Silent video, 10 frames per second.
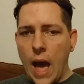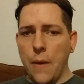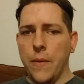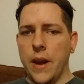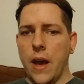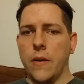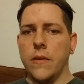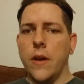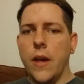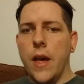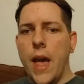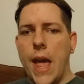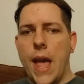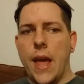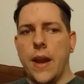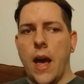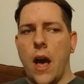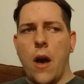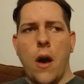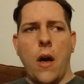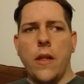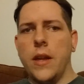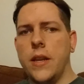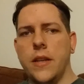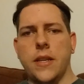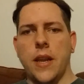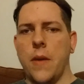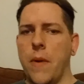I went out and all I did today,